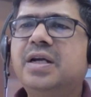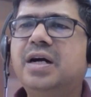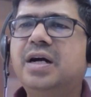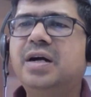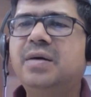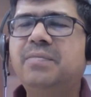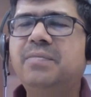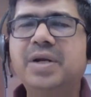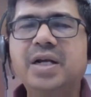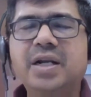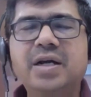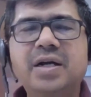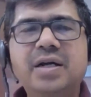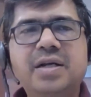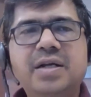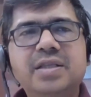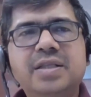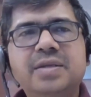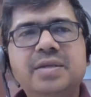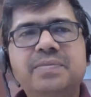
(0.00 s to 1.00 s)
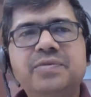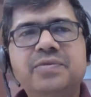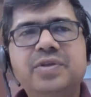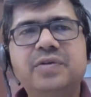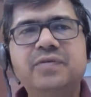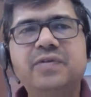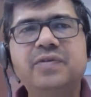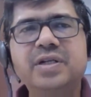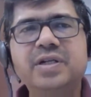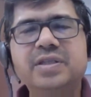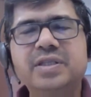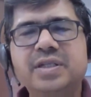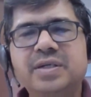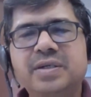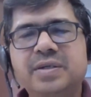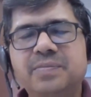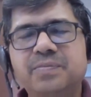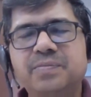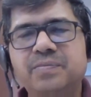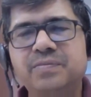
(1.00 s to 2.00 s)
Mana,
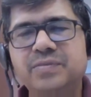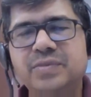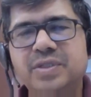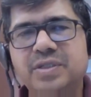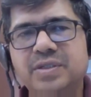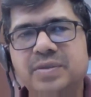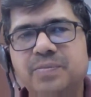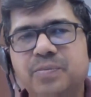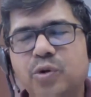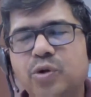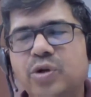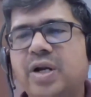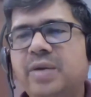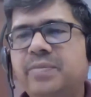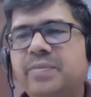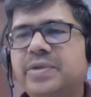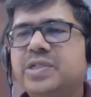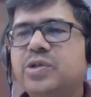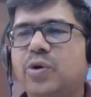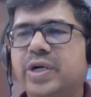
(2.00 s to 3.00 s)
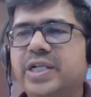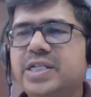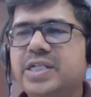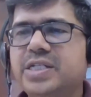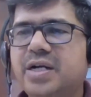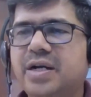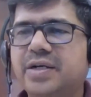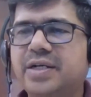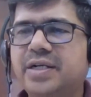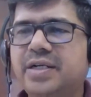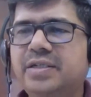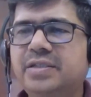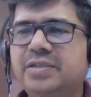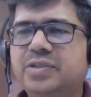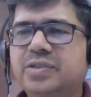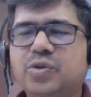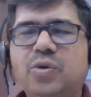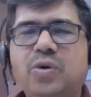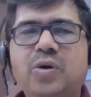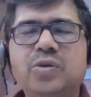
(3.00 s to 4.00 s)
the program has already started.
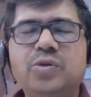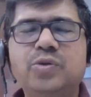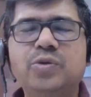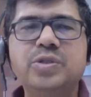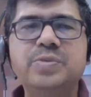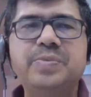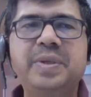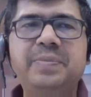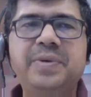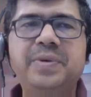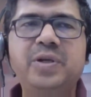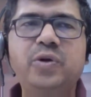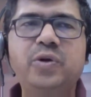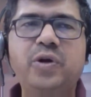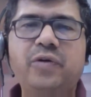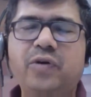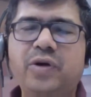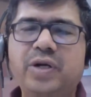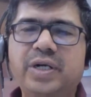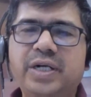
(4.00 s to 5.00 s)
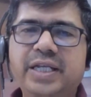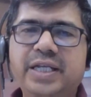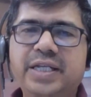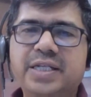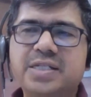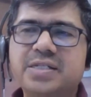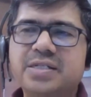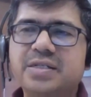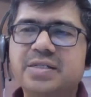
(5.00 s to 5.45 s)
So all those people who have already